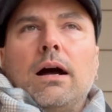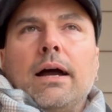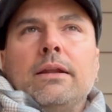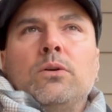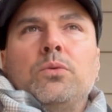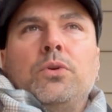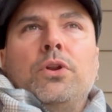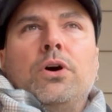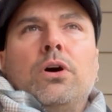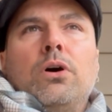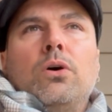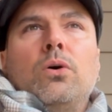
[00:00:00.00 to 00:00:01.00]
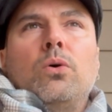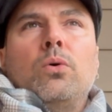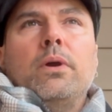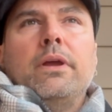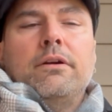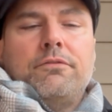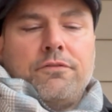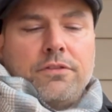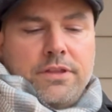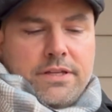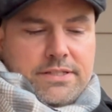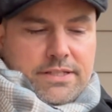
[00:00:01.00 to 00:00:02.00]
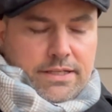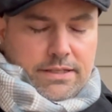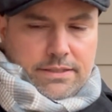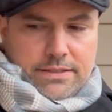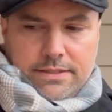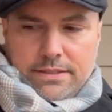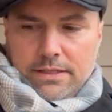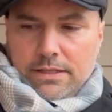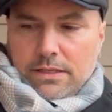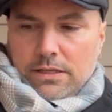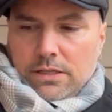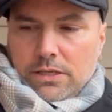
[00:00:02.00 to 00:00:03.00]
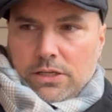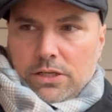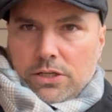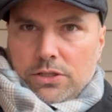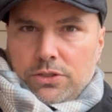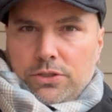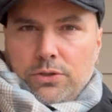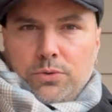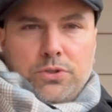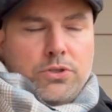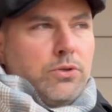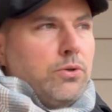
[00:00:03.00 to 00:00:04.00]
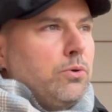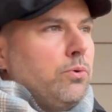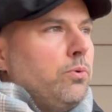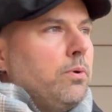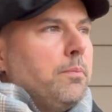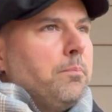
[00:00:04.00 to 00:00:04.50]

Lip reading: don't know if this is due to